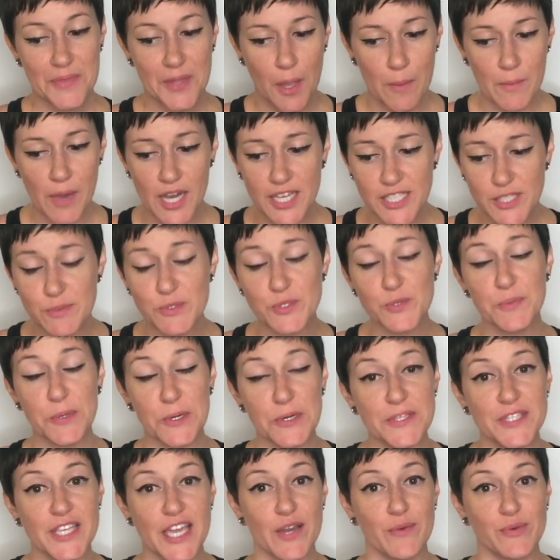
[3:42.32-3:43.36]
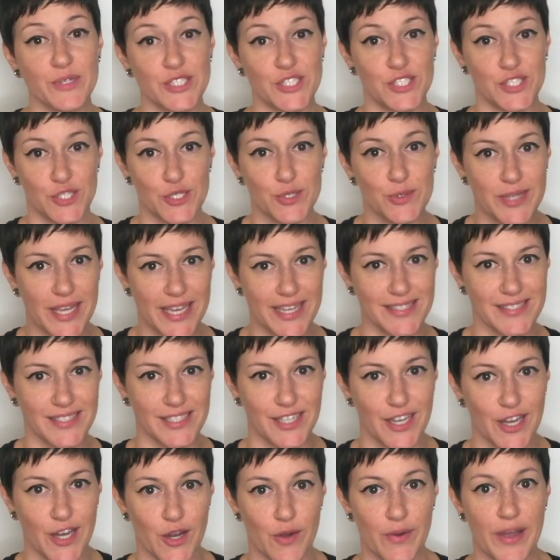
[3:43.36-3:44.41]
my husband's birthday was 2 days
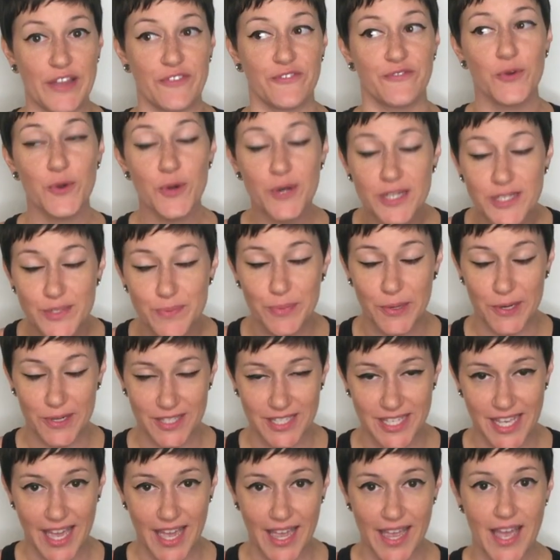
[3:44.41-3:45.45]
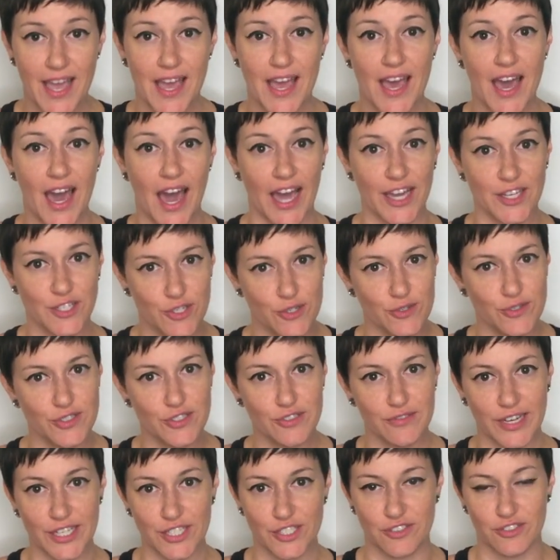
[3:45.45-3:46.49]
ago, and for his birthday, I chose
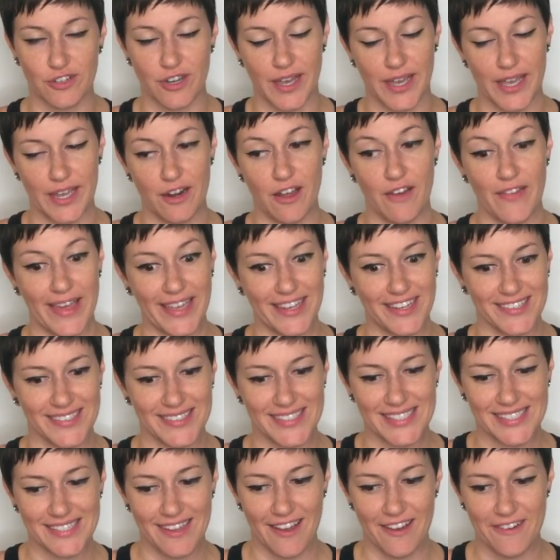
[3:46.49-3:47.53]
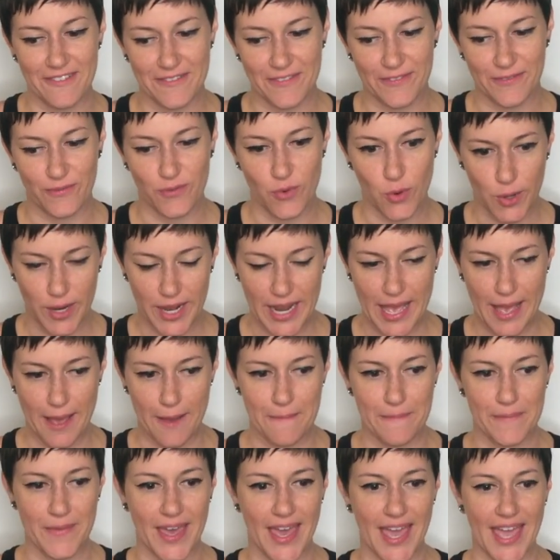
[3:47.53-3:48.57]
the restaurant and all that good stuff for
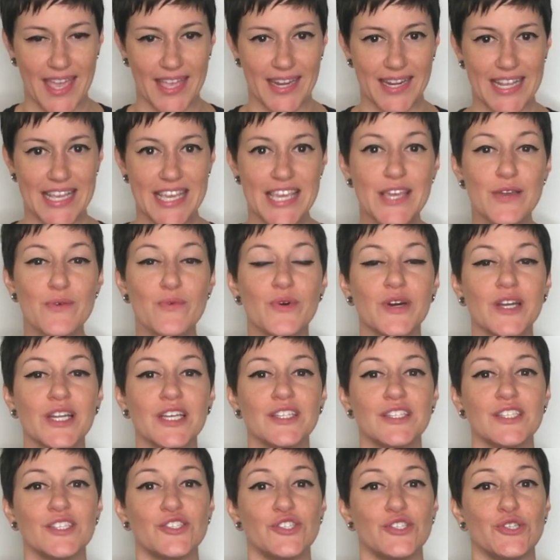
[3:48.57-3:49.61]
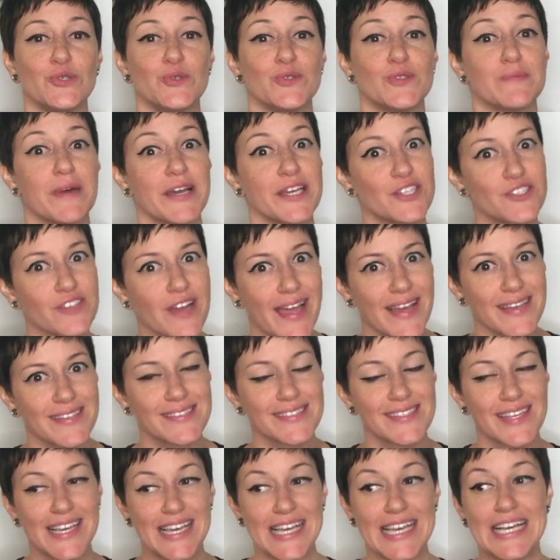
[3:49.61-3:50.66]
him, and he wanted to choose my dress.
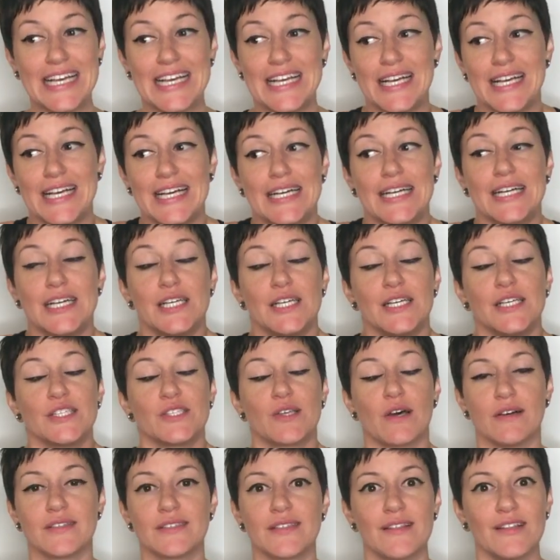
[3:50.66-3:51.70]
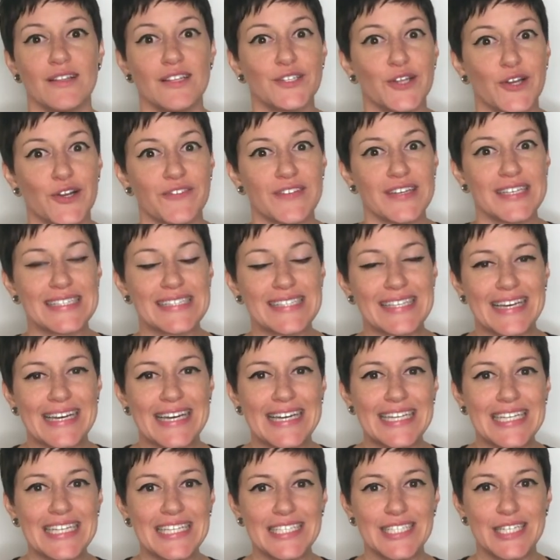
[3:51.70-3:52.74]
So I was a little nervous.
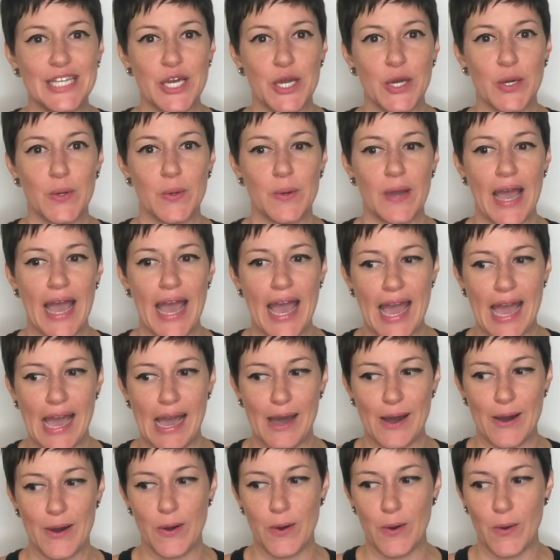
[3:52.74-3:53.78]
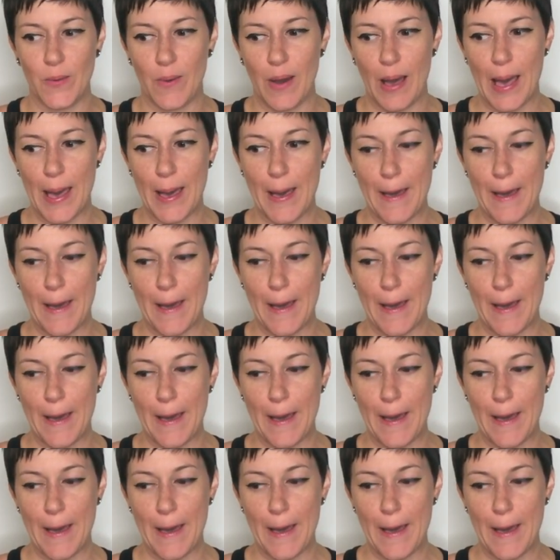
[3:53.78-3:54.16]
I didn't know how